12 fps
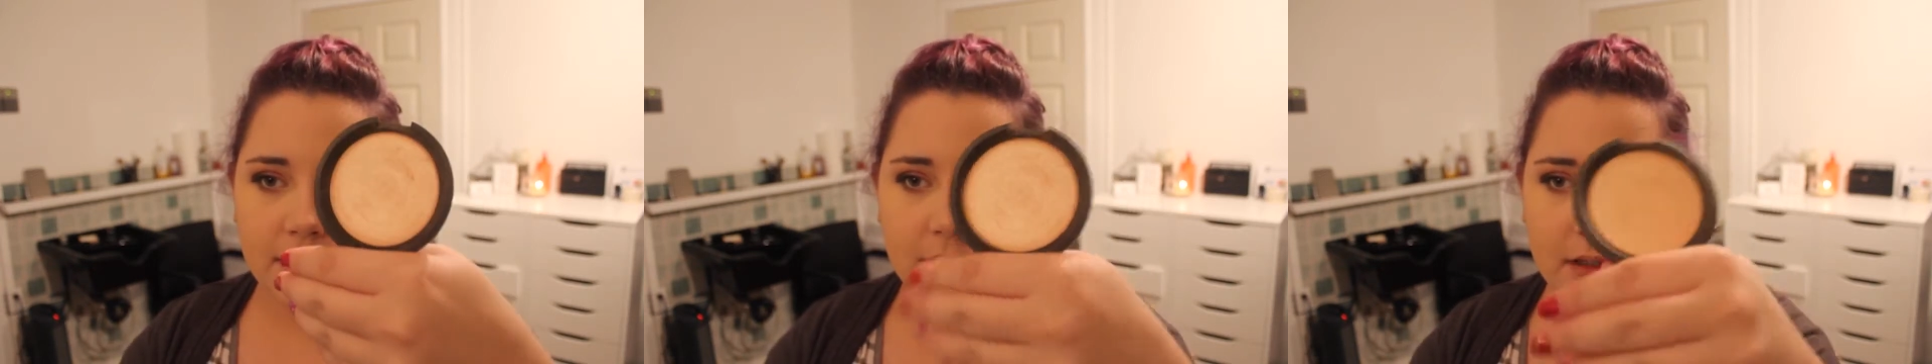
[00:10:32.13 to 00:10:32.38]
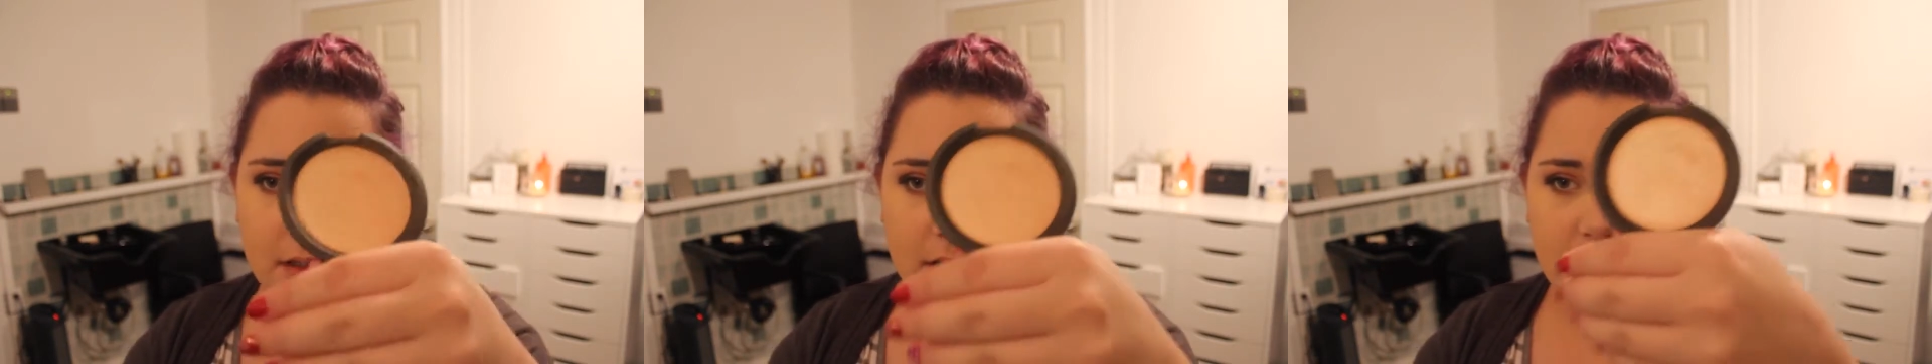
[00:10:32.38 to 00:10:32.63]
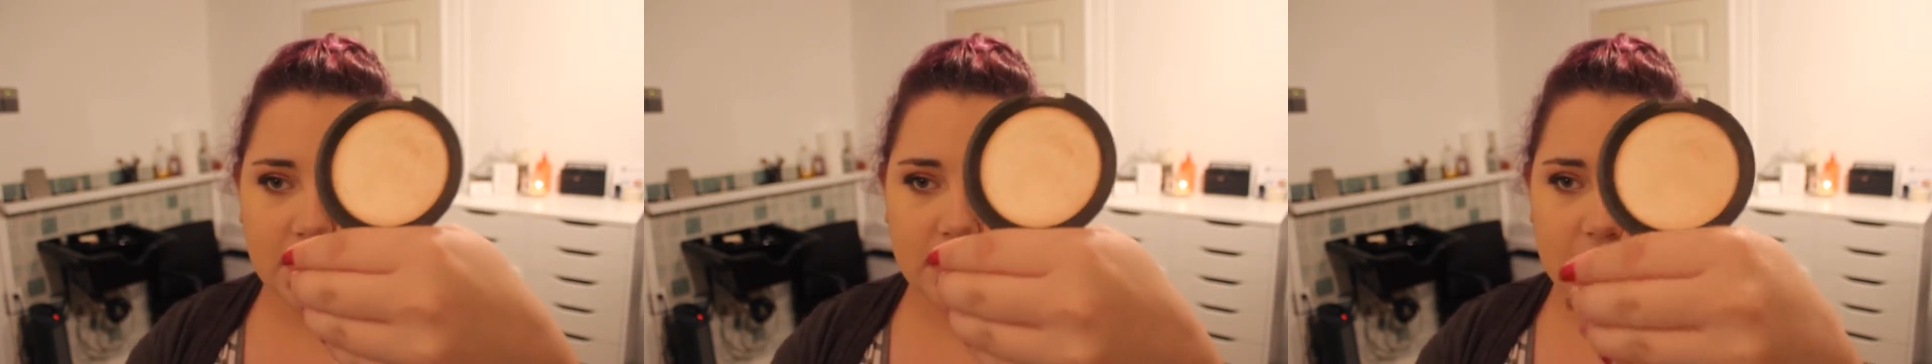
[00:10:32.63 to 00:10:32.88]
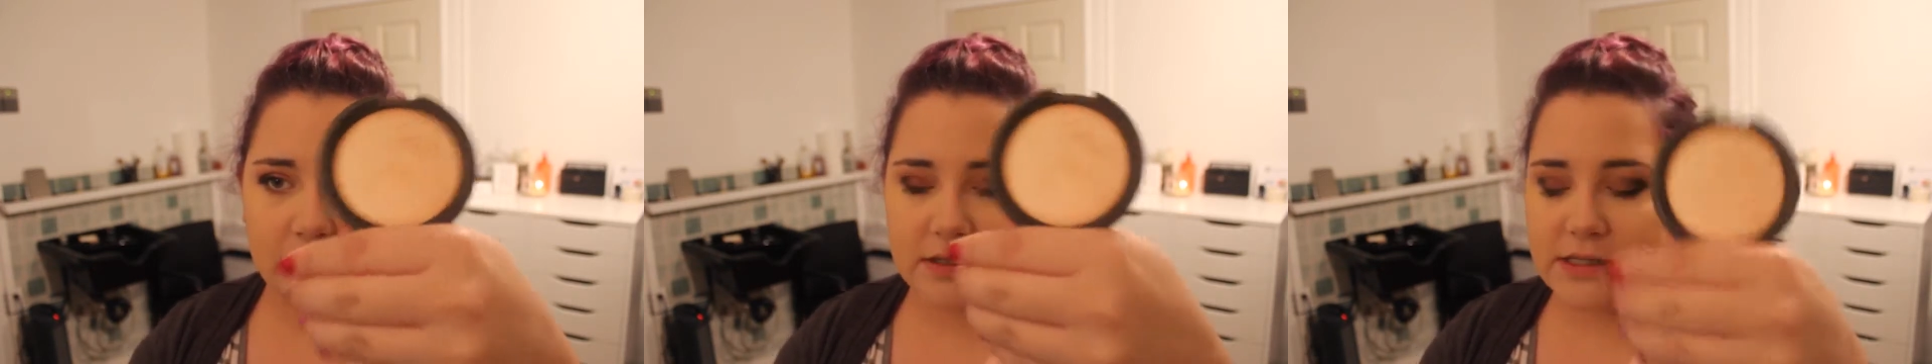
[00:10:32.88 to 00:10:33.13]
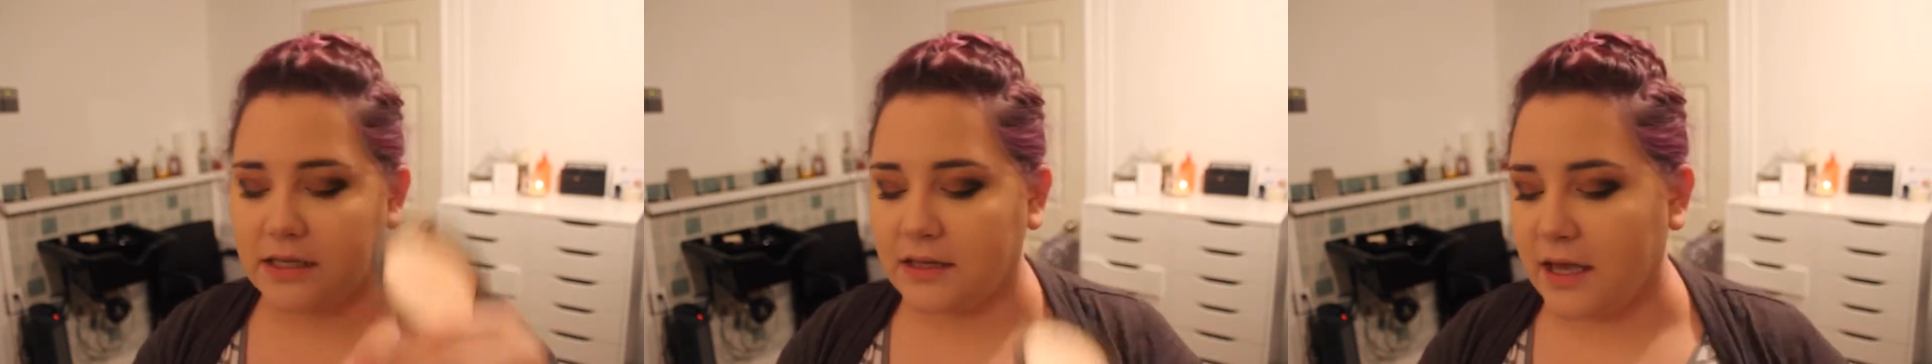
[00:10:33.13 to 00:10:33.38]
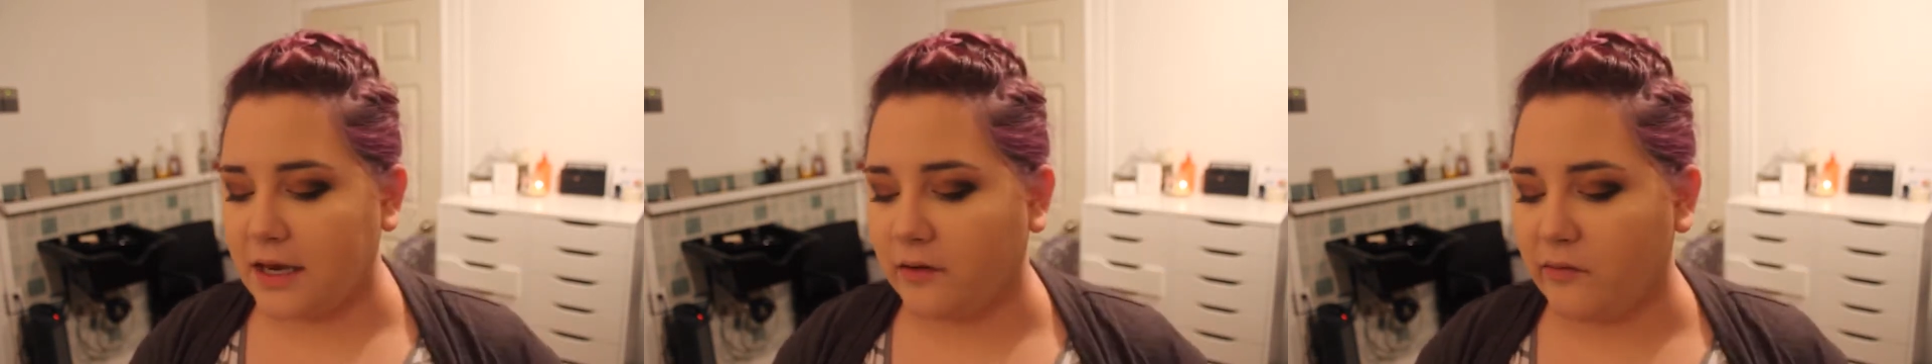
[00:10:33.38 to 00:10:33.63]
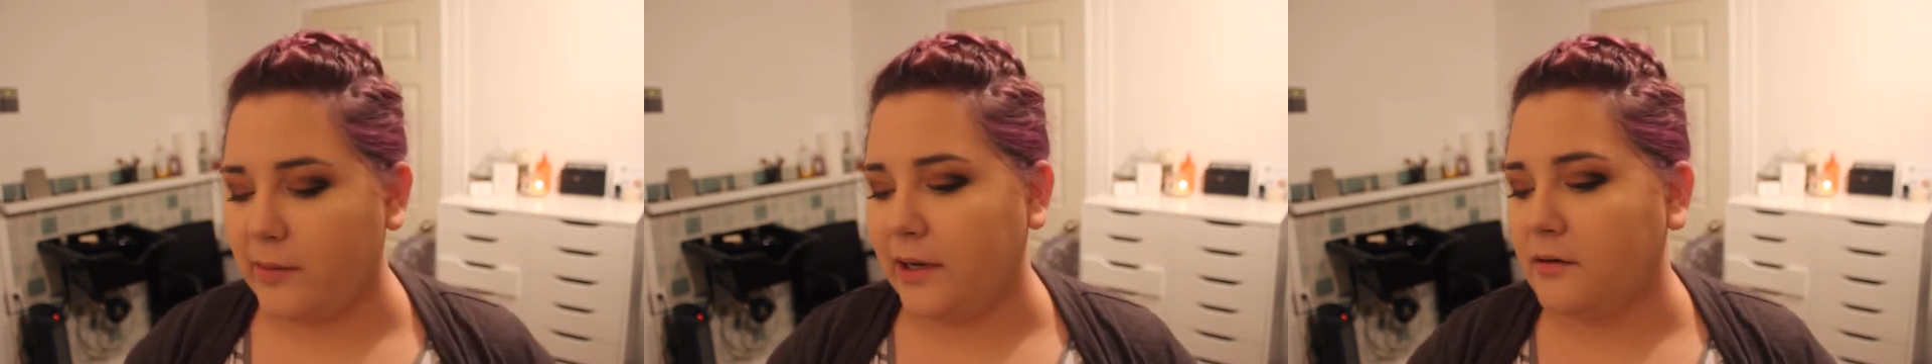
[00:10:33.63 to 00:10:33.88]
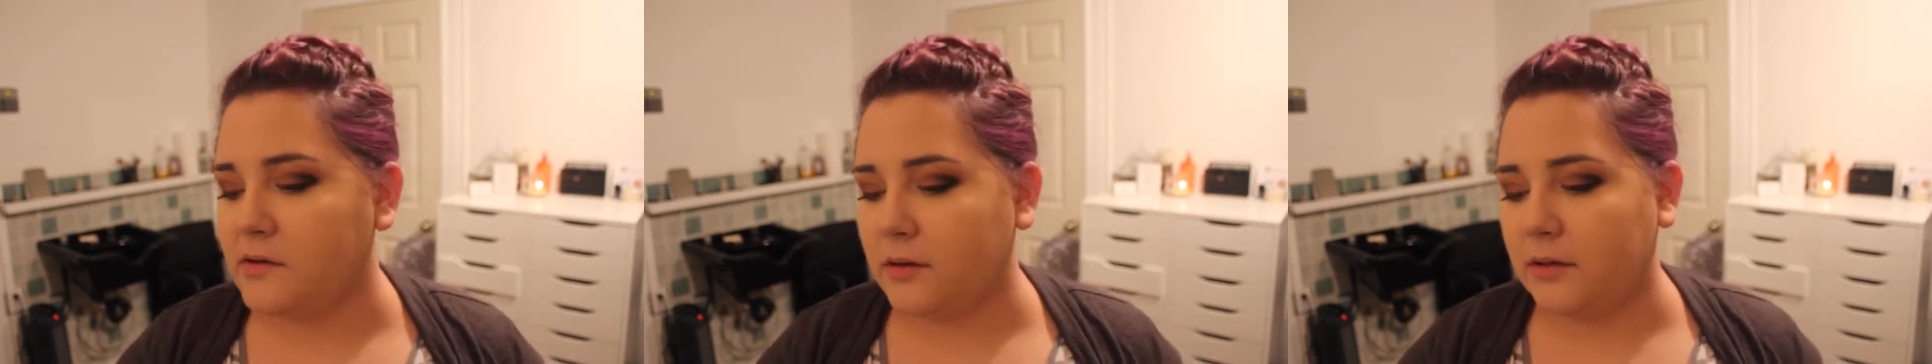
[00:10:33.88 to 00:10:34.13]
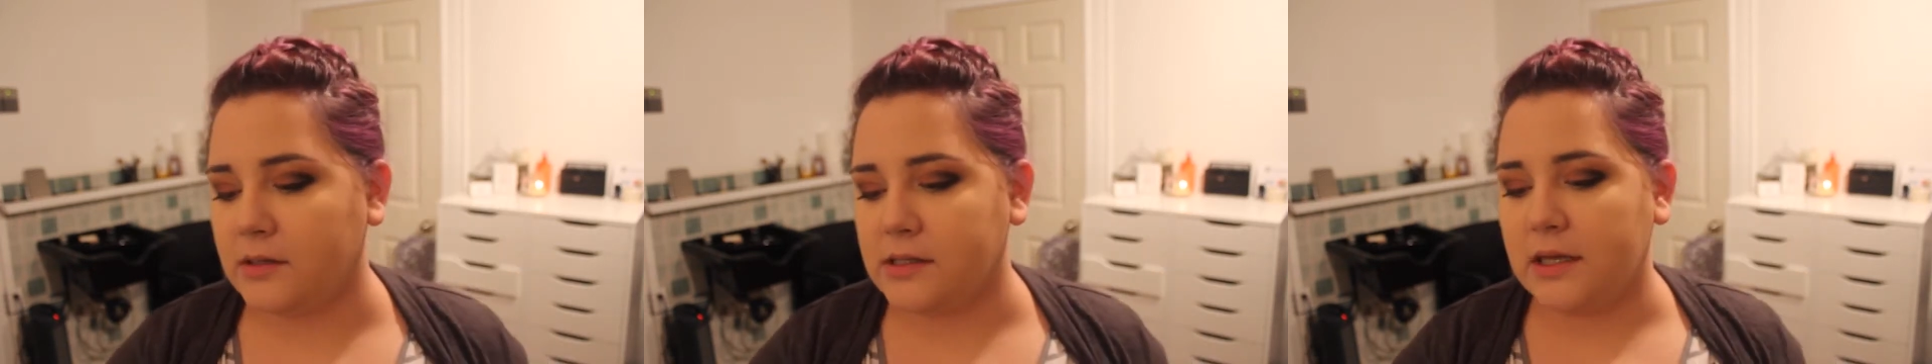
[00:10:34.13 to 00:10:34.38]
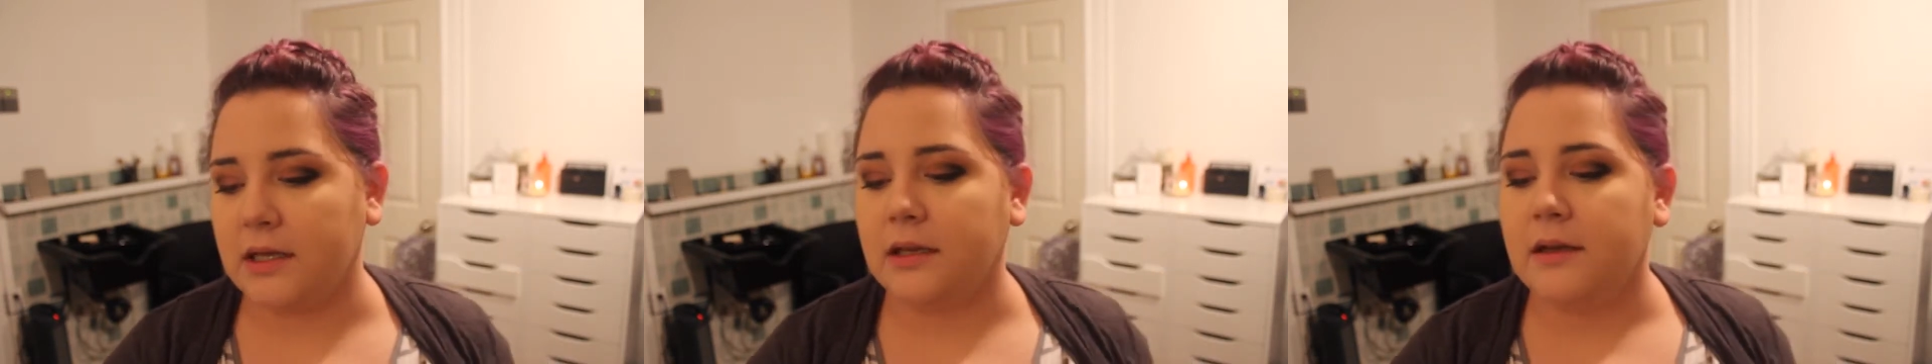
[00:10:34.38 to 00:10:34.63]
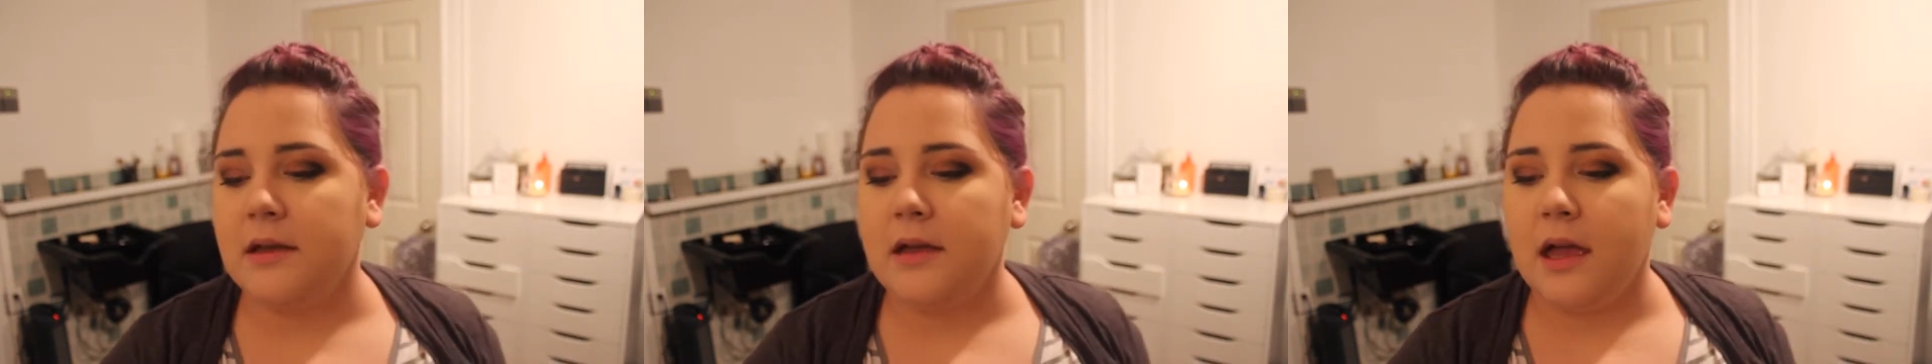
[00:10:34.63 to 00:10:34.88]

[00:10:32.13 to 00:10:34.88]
And it looks like that. Everybody knows what it looks like.